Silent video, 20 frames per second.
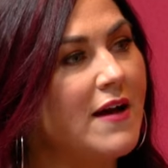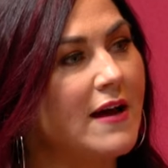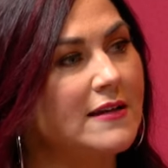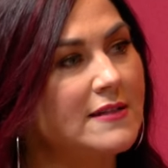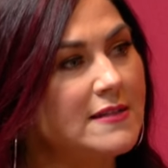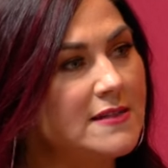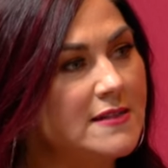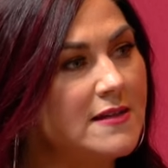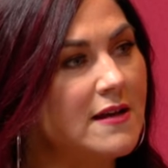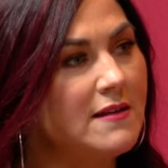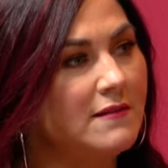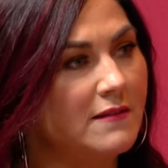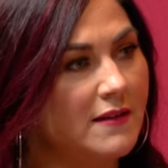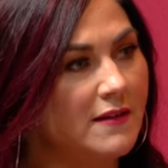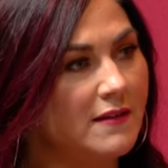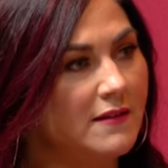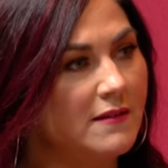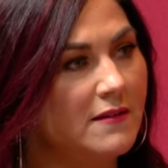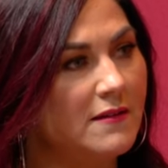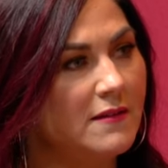got to sell
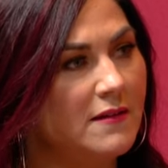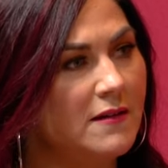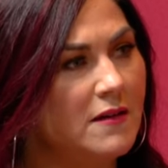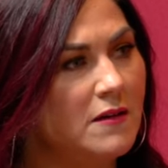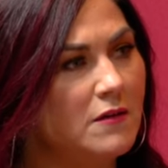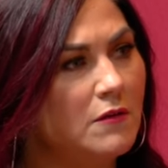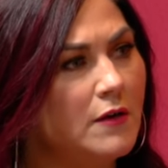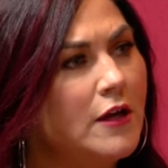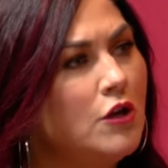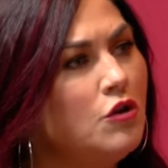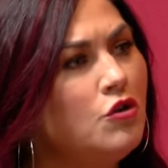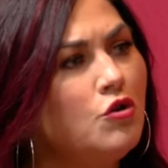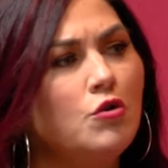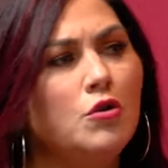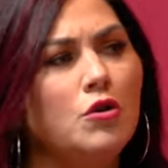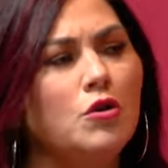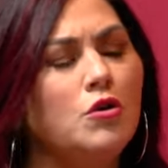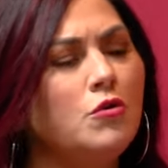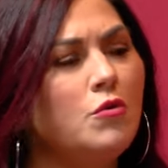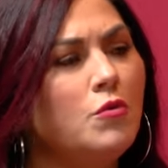it. Yeah. You
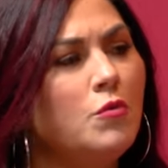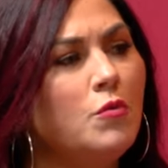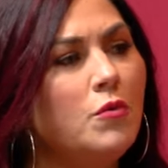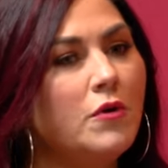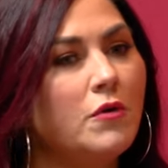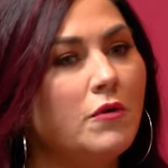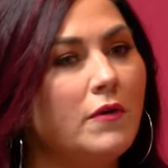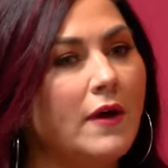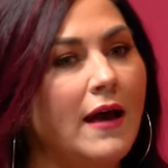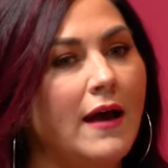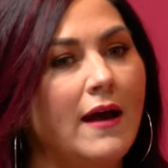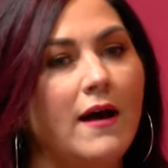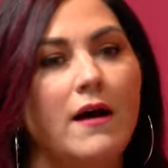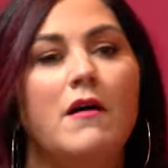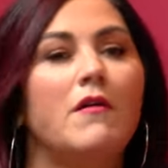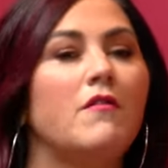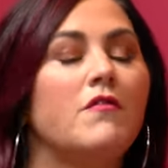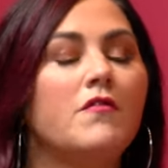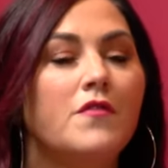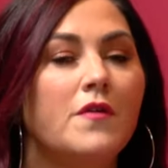you will
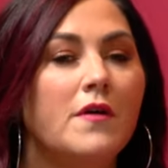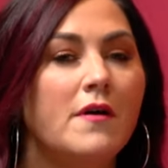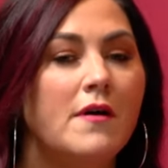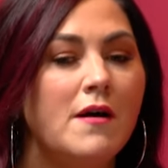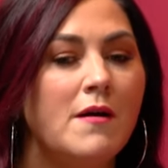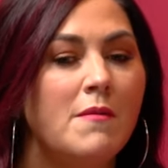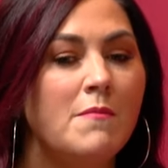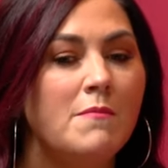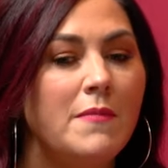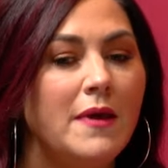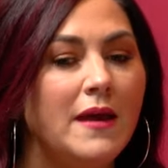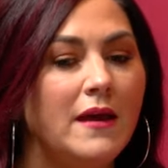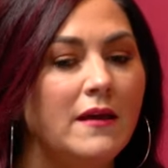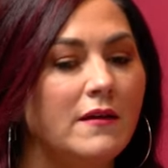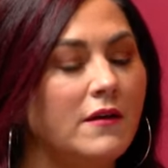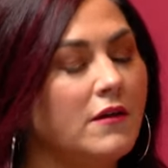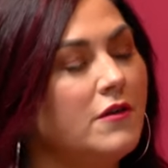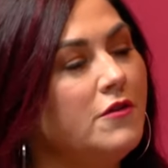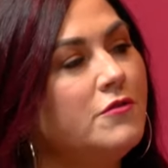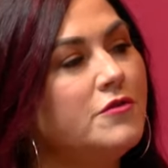have um, made
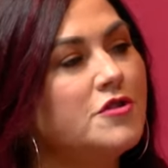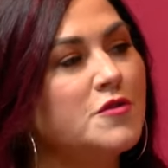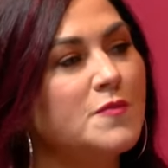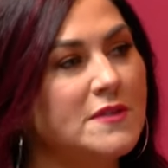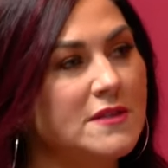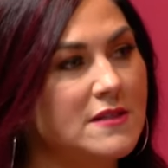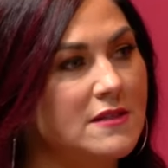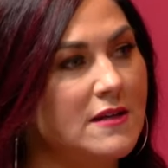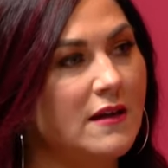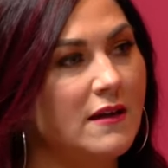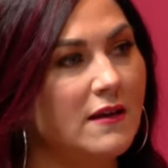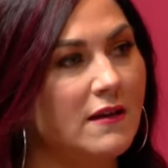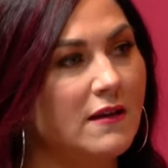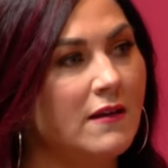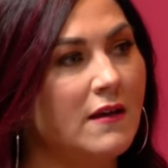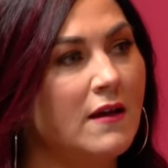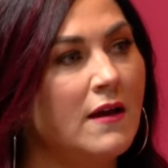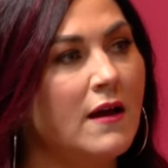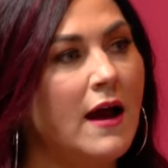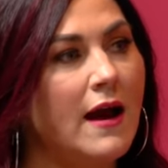a huge
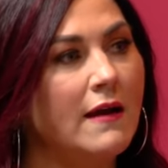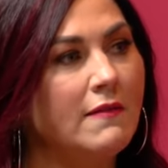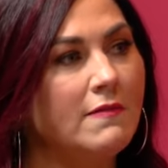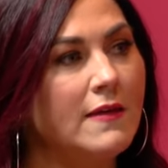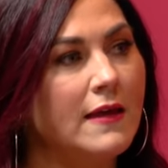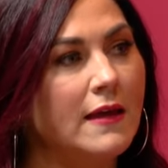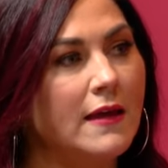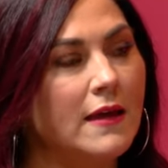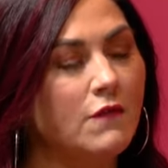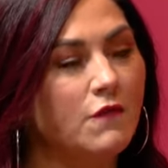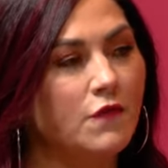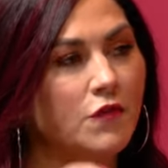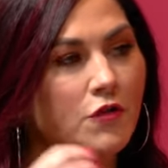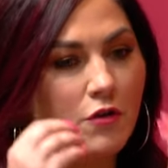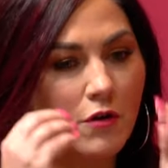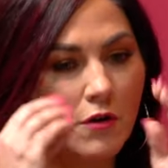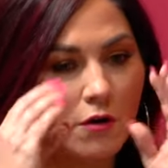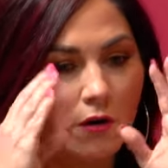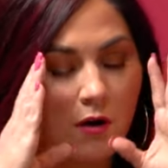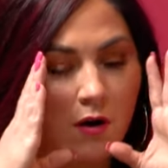mistake. I think if
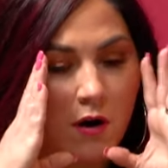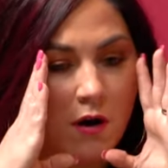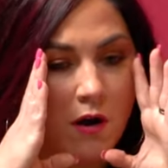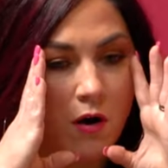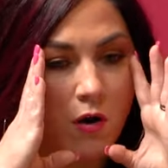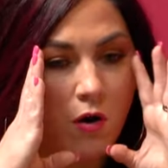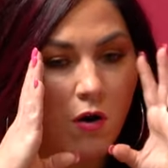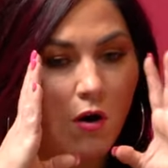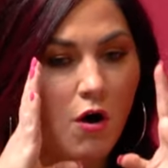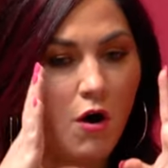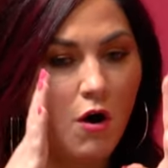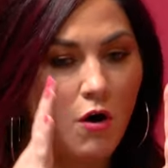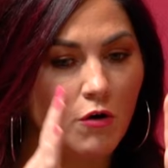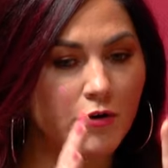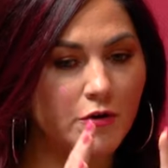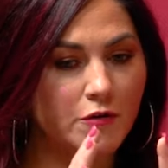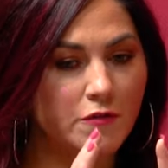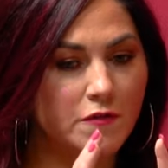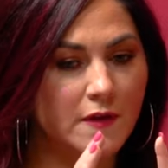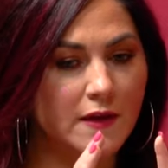you're all
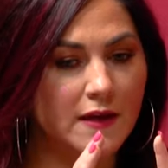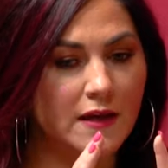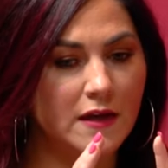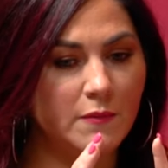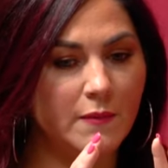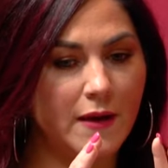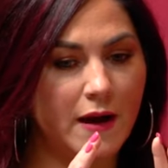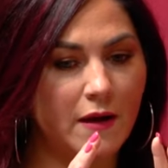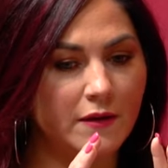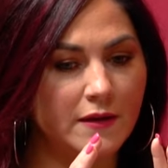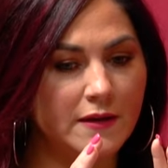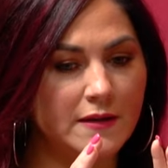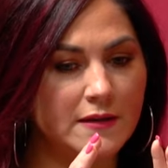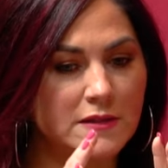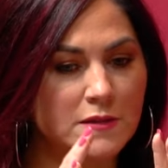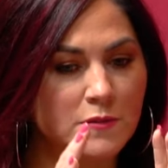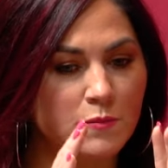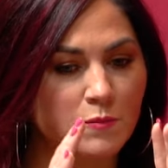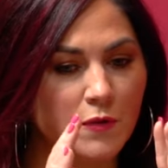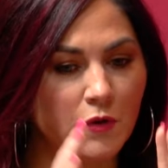you're thinking about
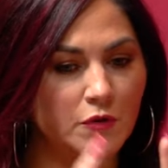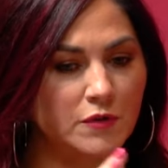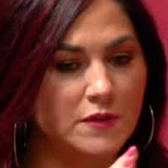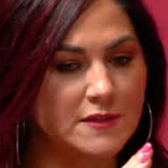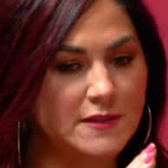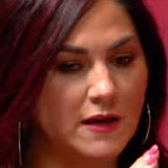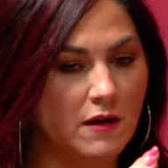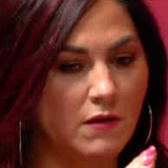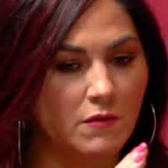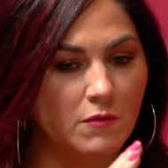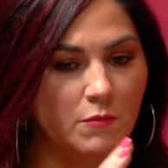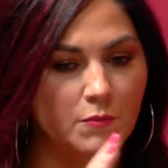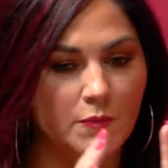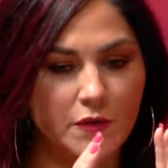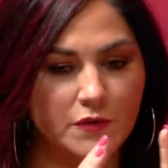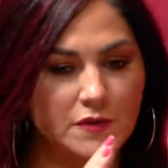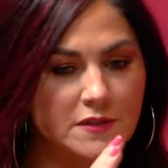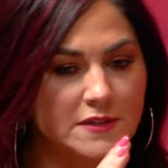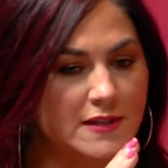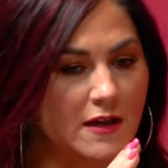is build a sell,
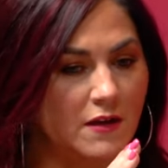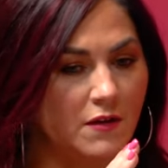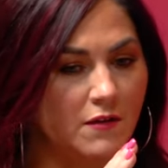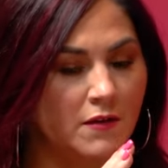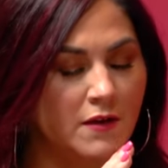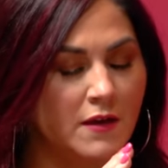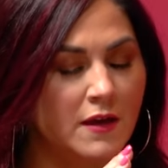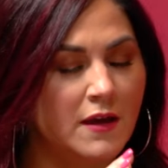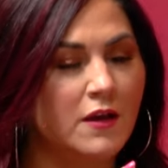build a sell.